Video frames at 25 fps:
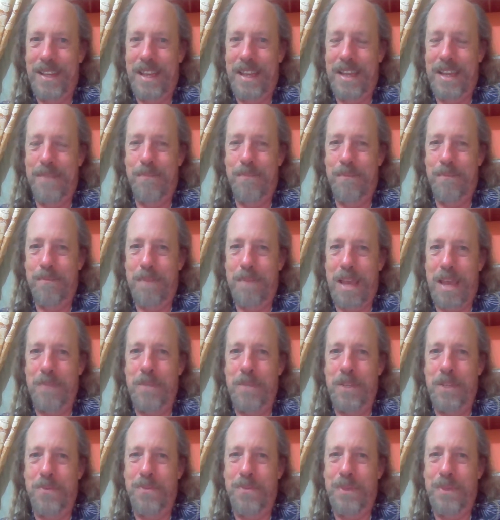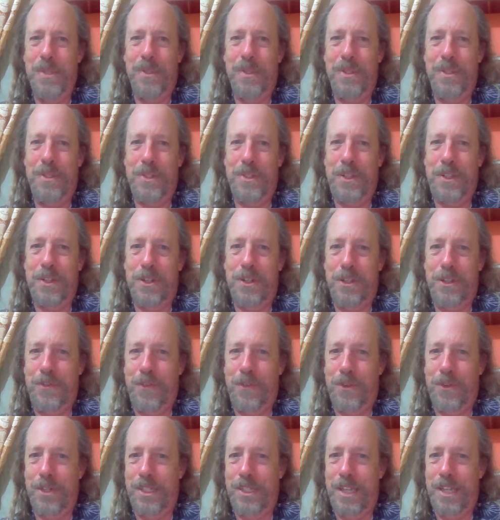and maybe really scary
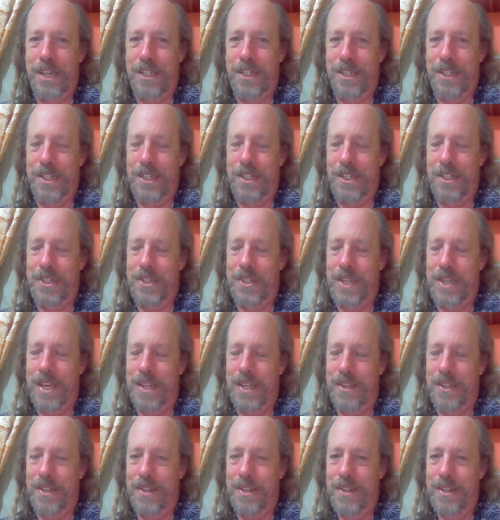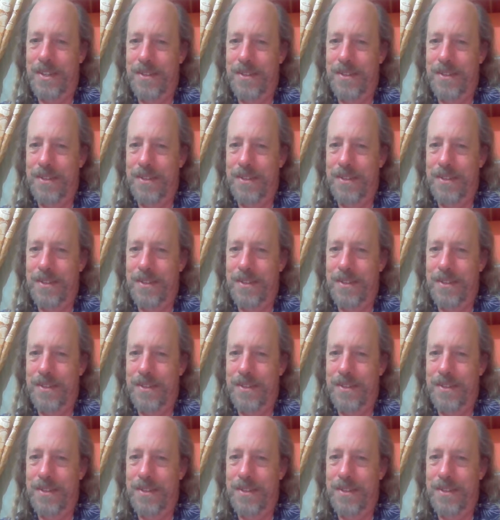for the uninitiated.